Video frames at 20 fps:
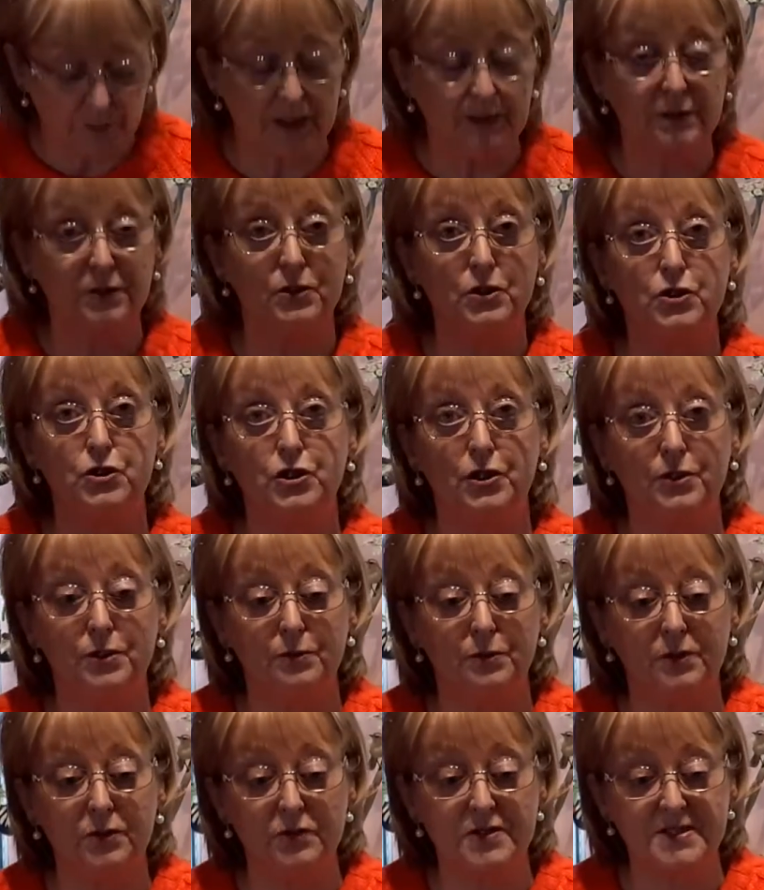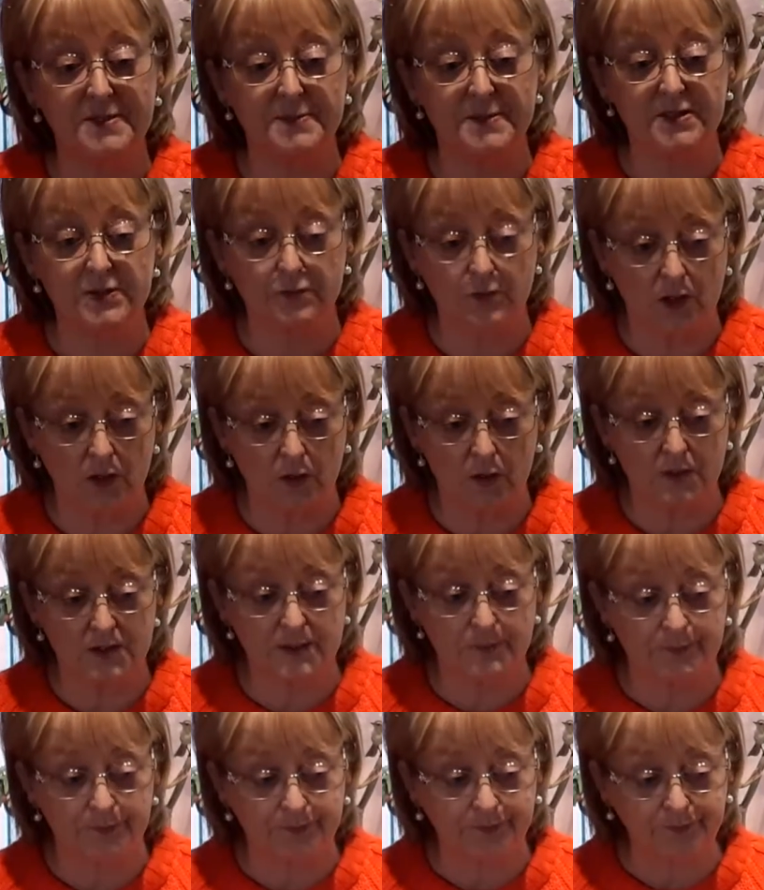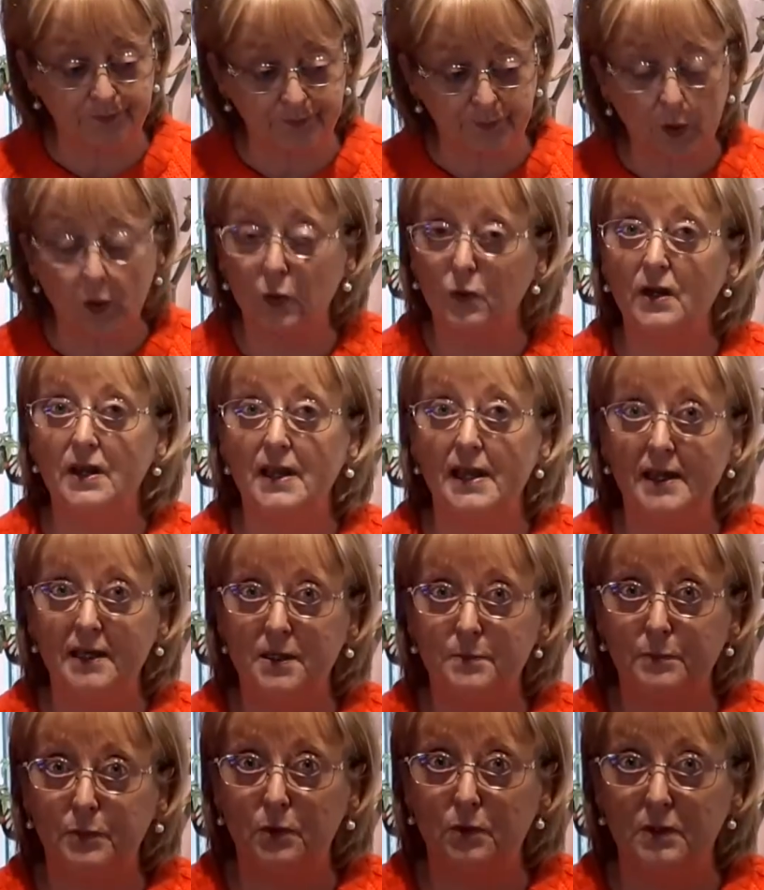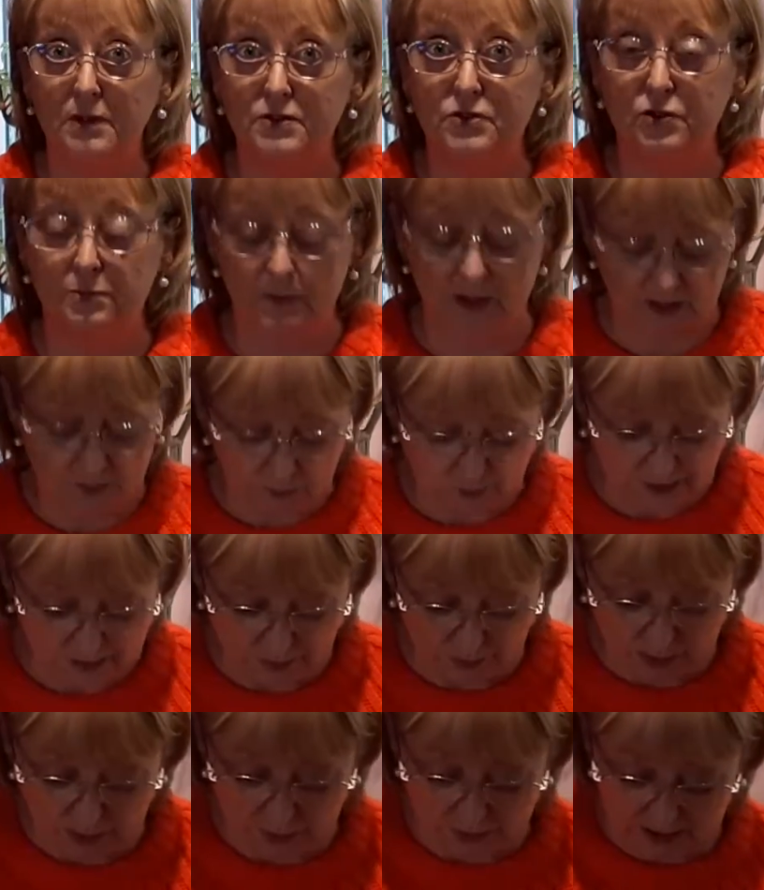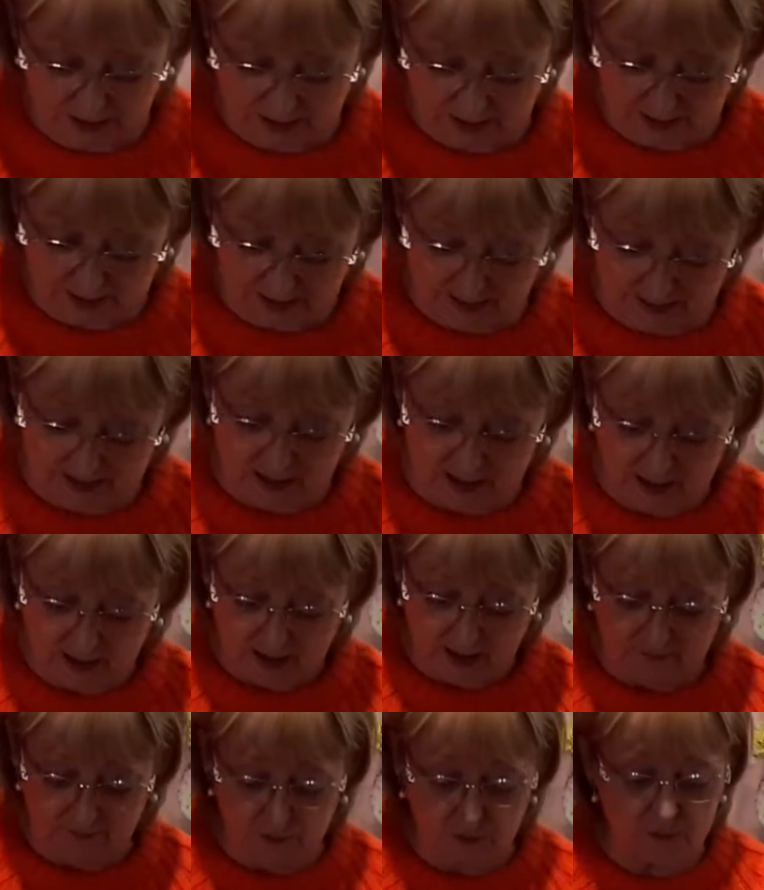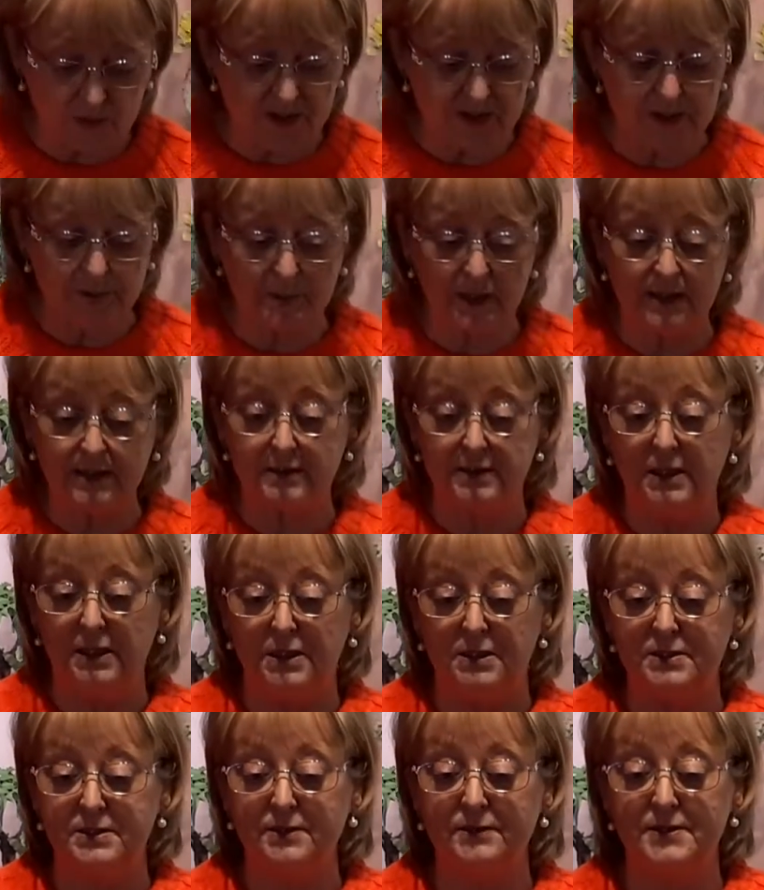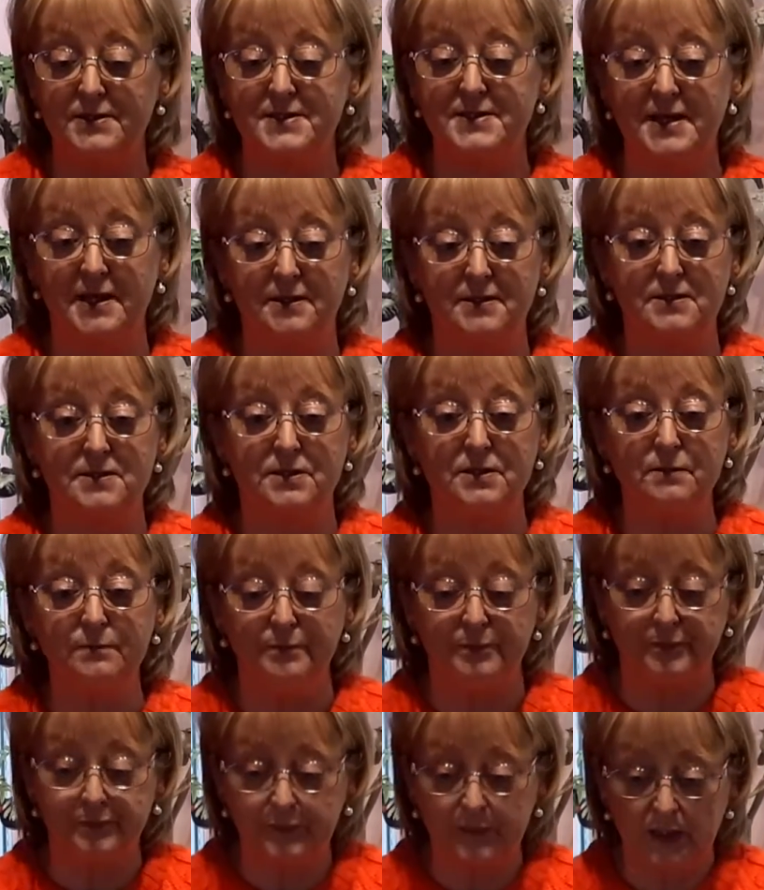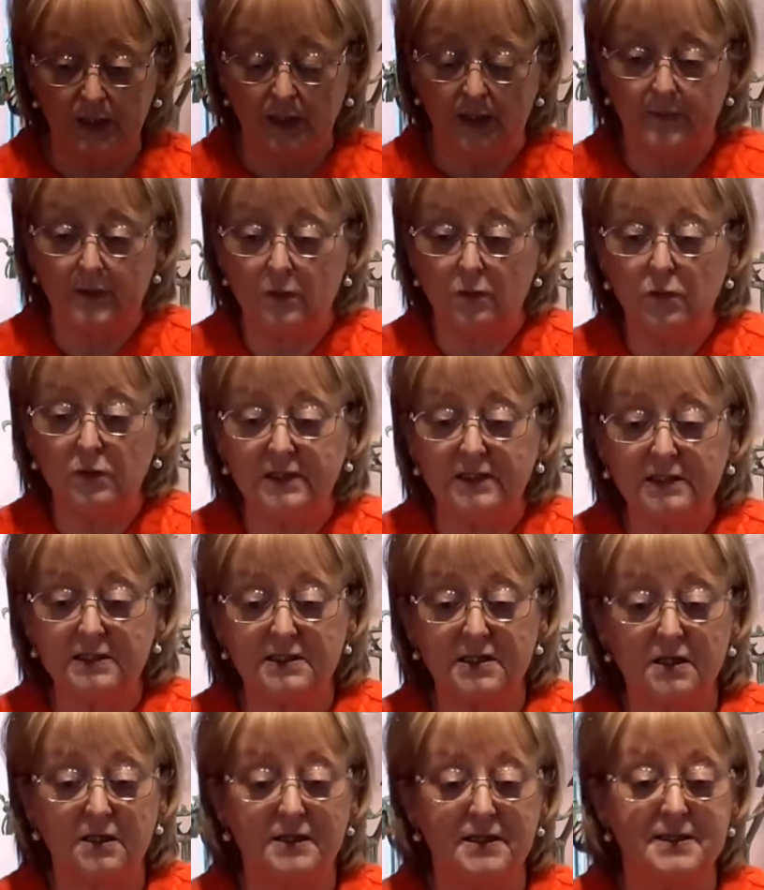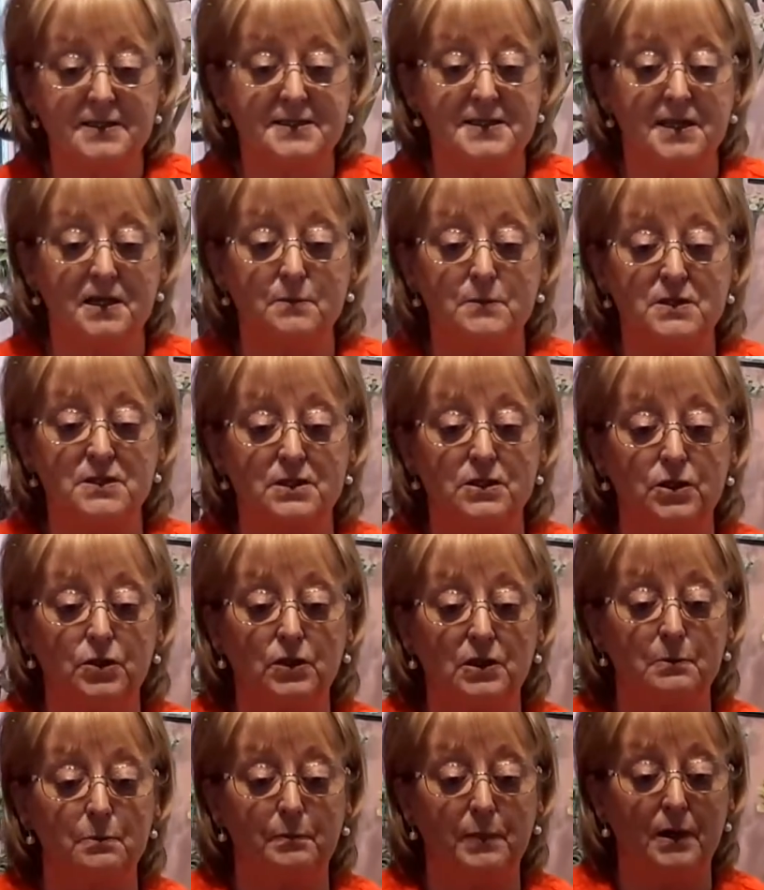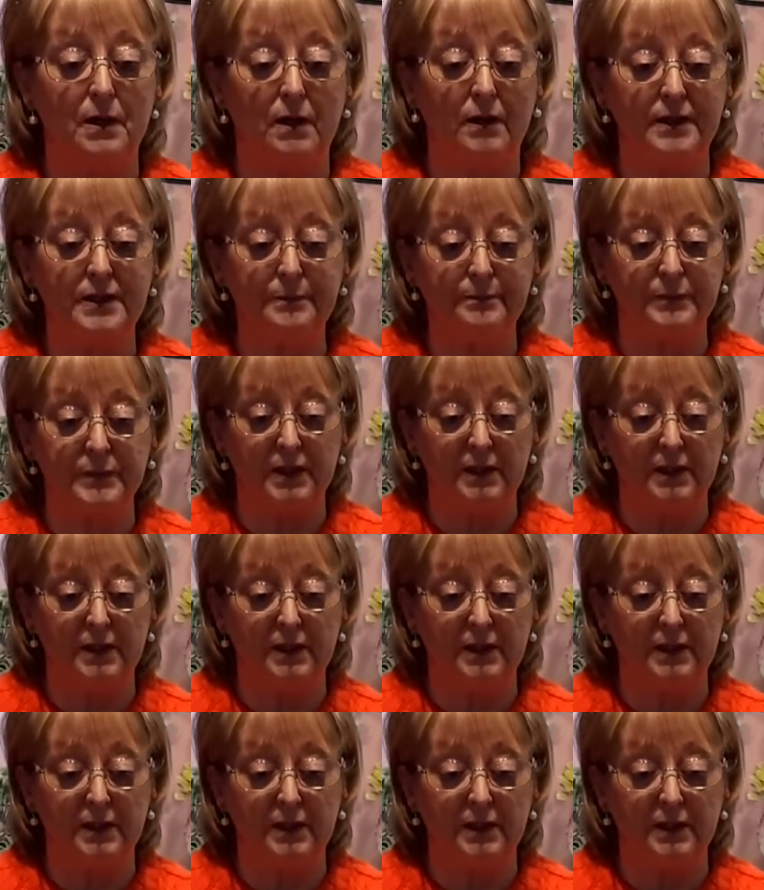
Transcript: But I'm going to show you a Christmas rose, or a Hellebore, as you might well know that it is. I've already done the centre, and they're all little tiny stamens that you can buy,